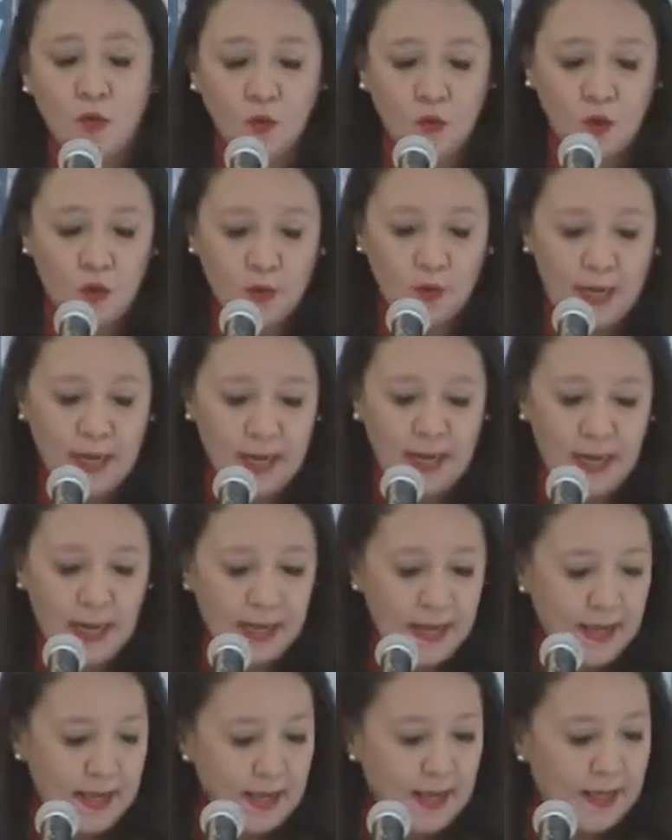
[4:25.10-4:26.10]
privacy,
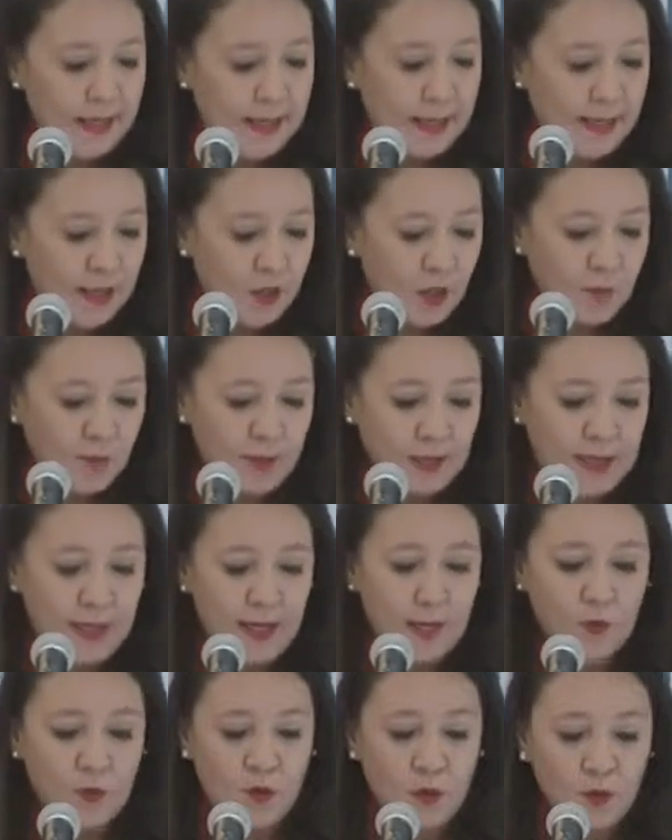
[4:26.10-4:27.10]
compliance and
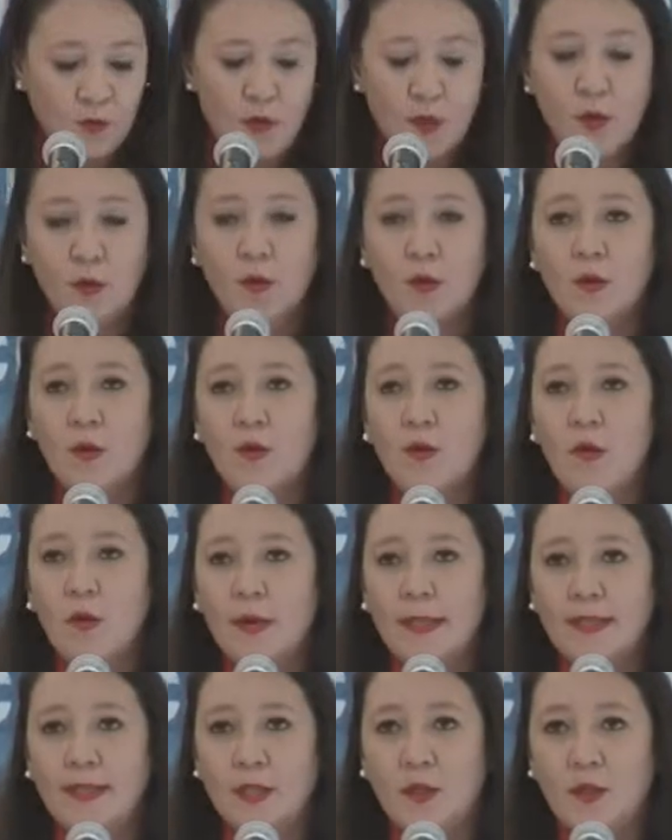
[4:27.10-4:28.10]
social and
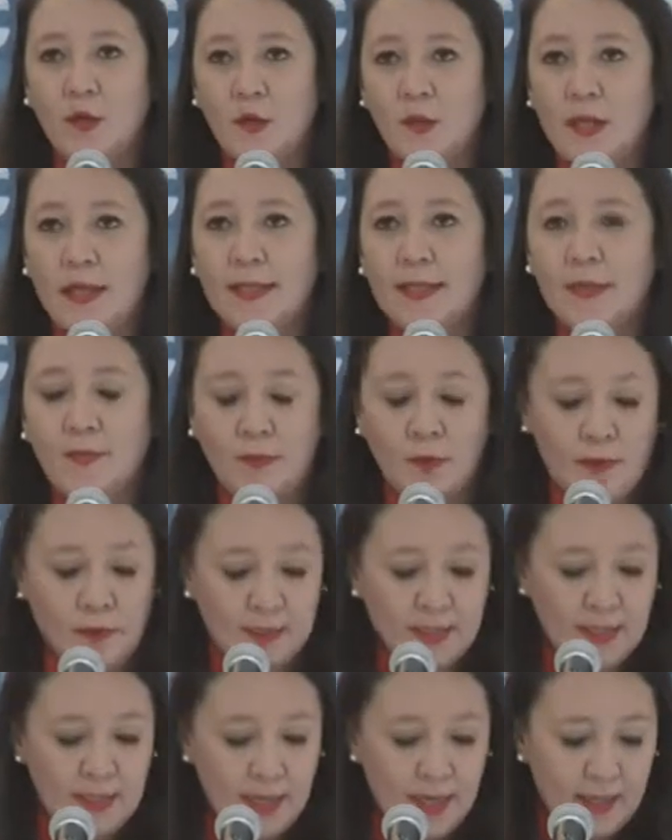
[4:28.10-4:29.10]
corporate responsibility,